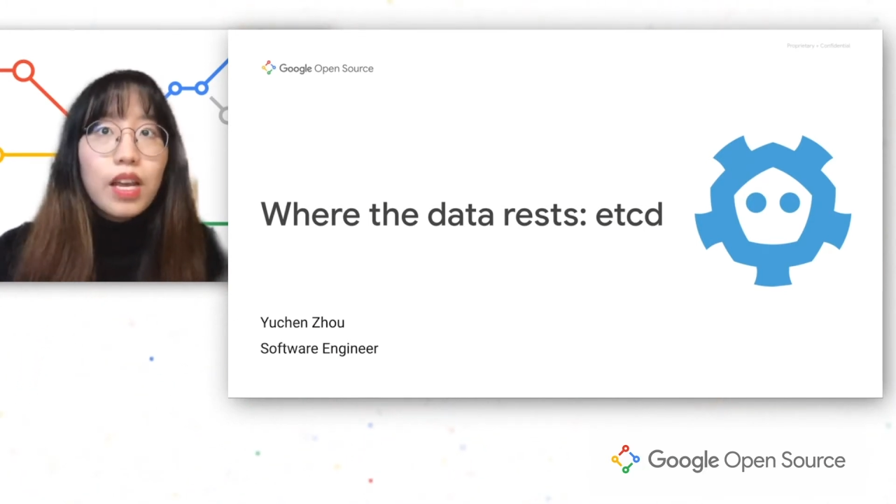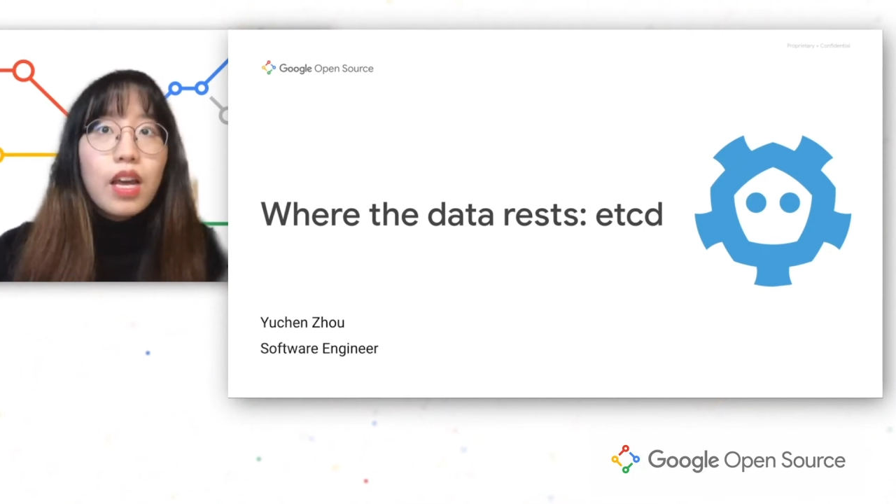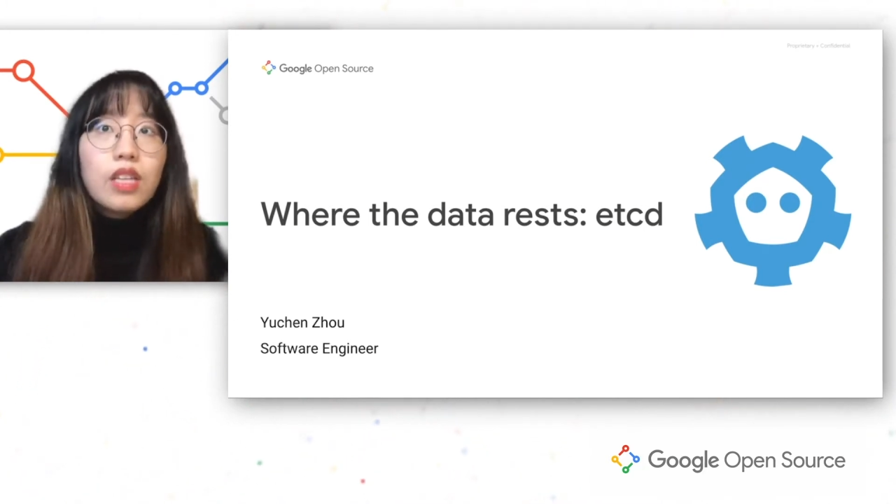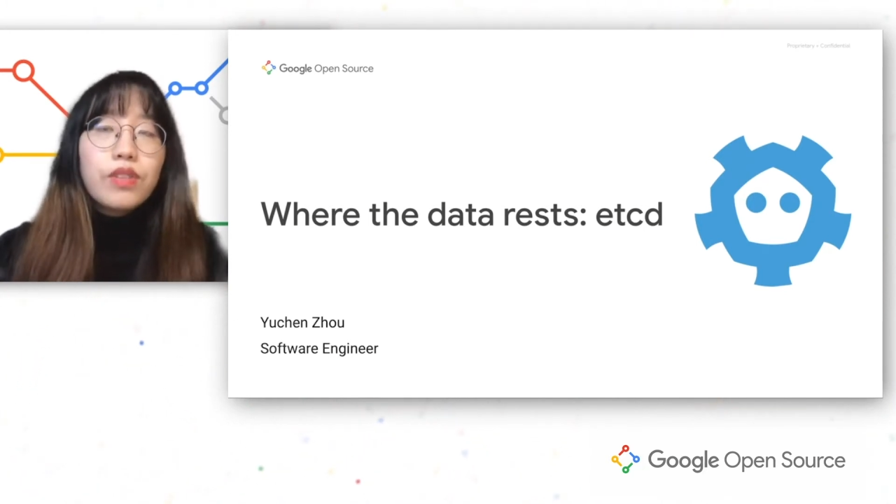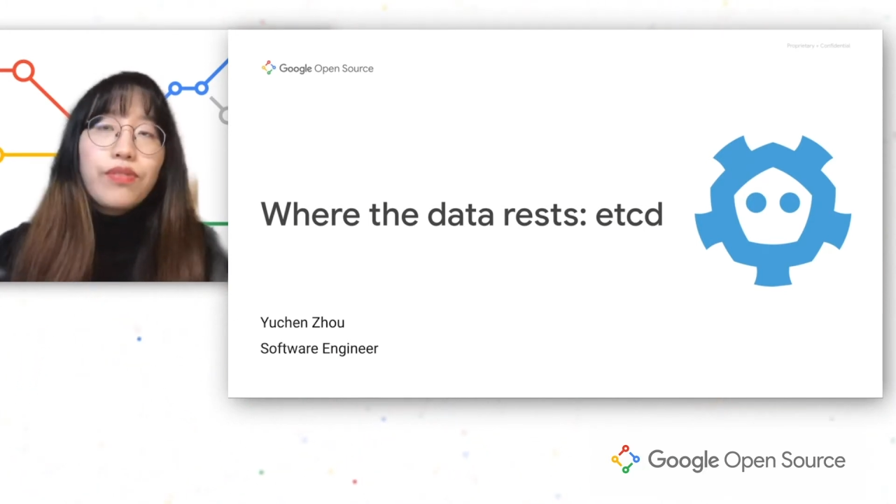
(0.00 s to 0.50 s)

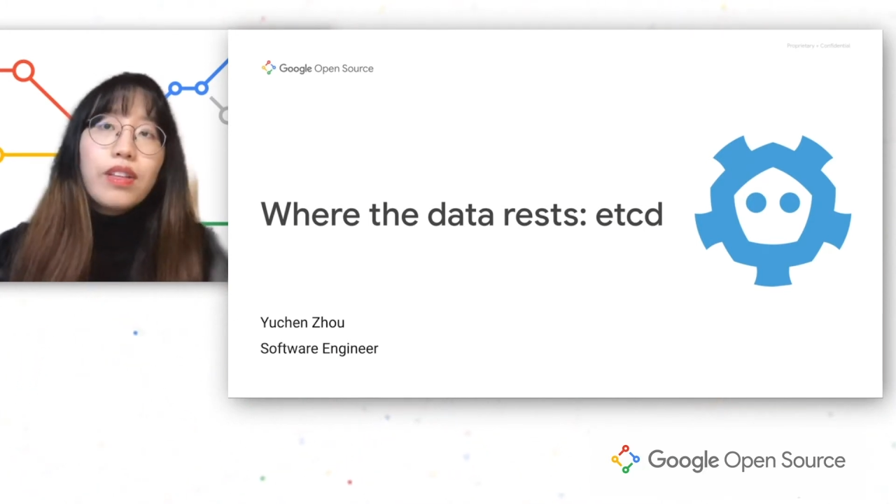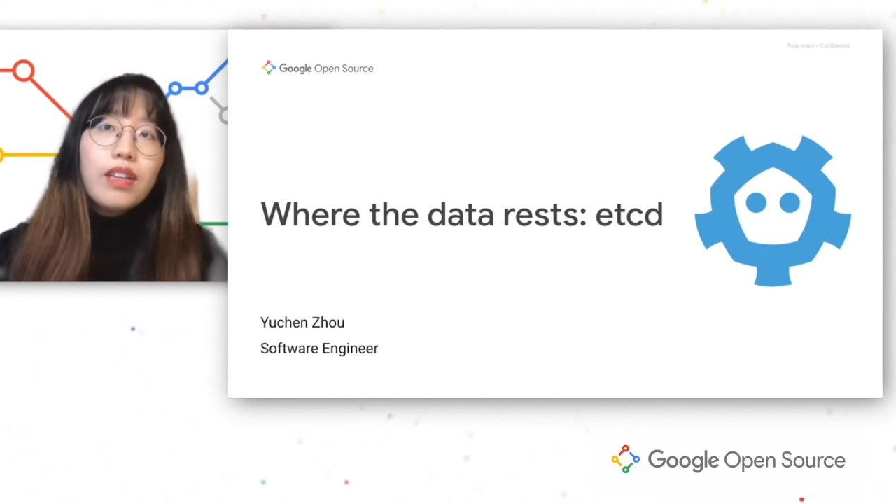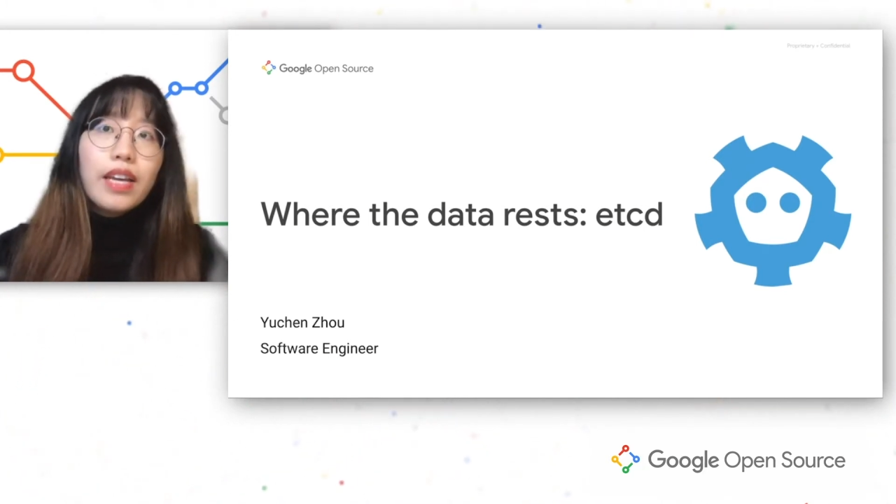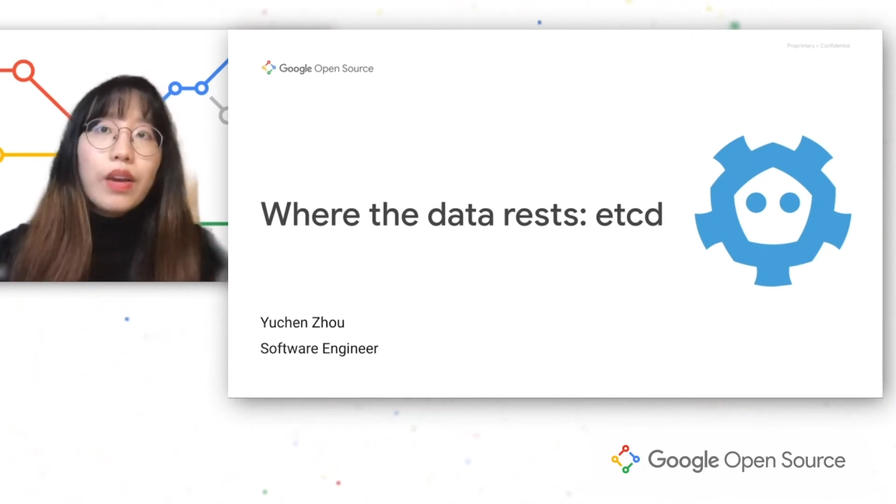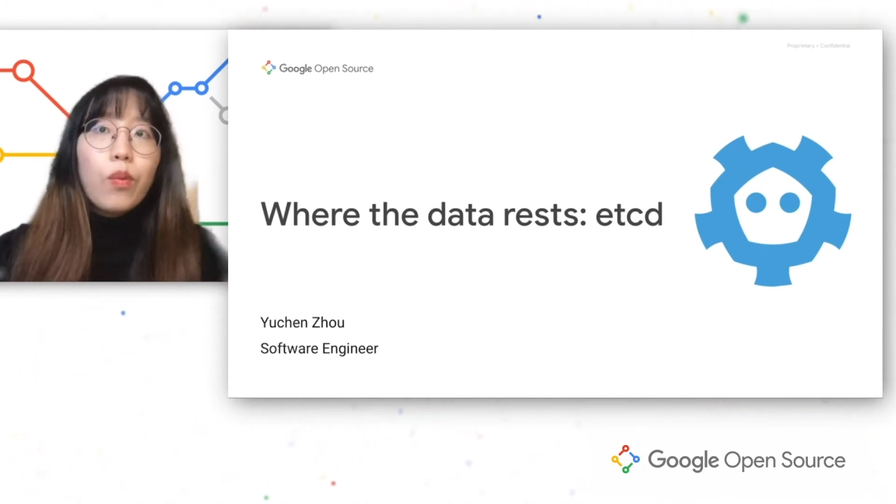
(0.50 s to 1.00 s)
So
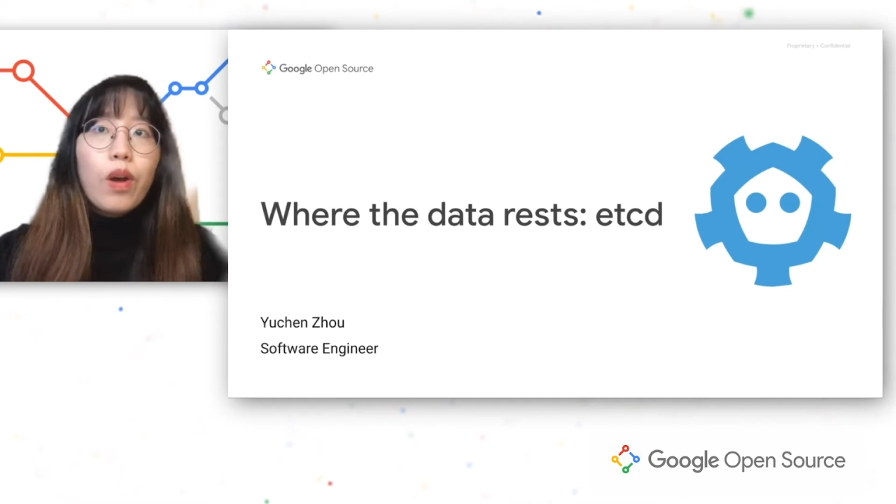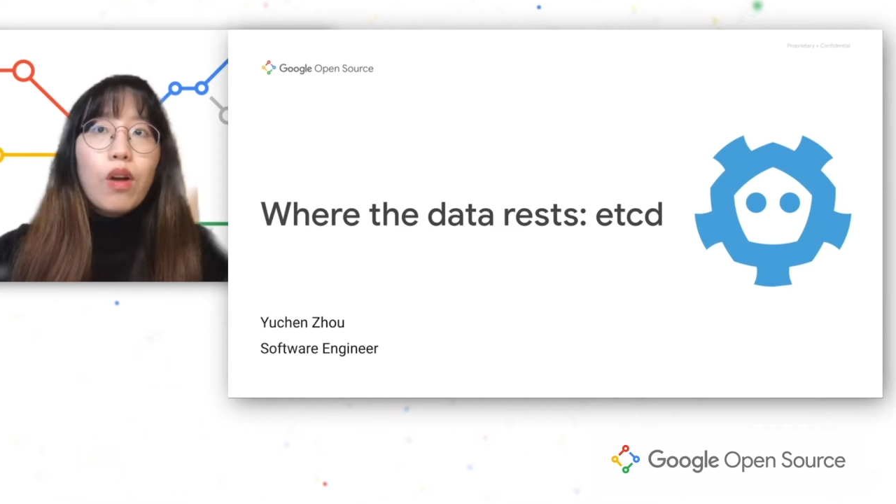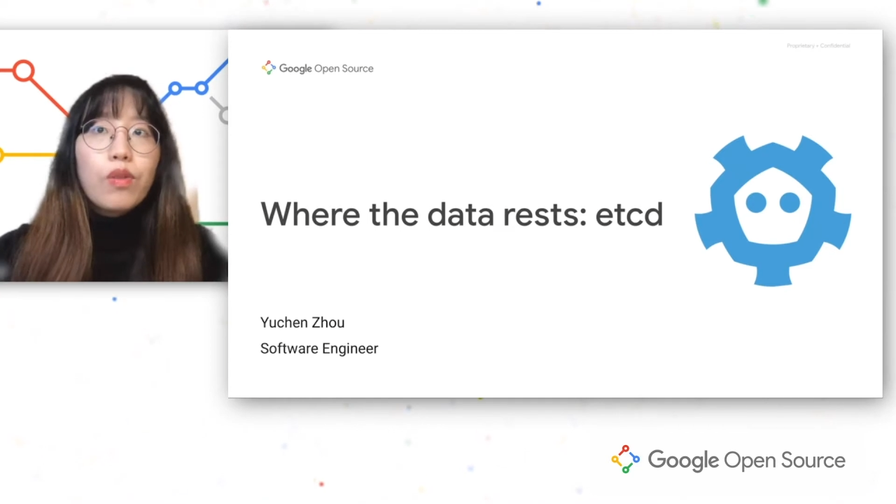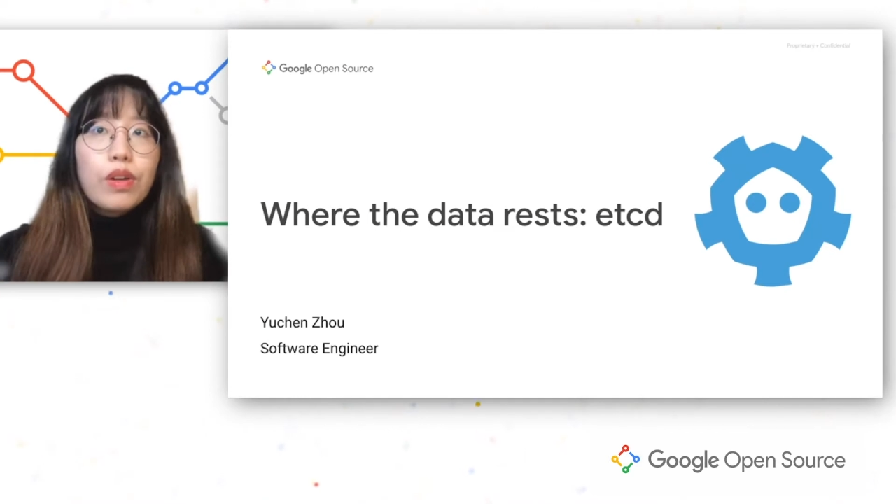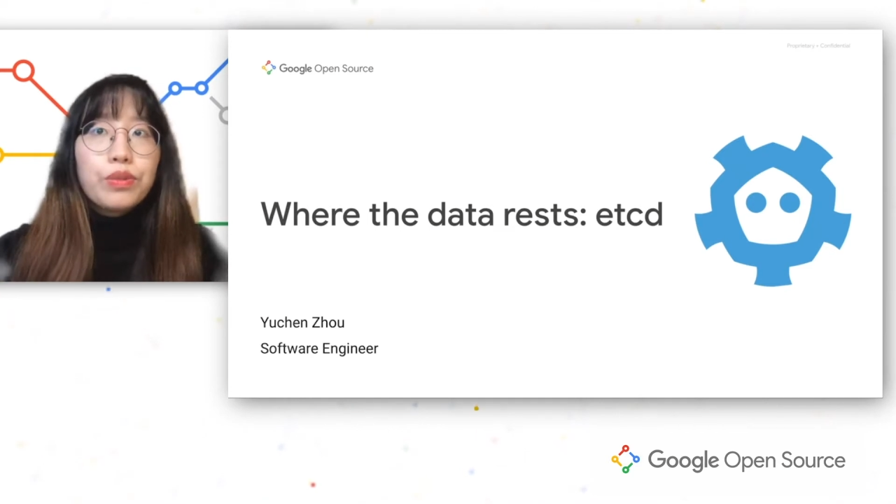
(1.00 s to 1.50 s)
finally, we'll reach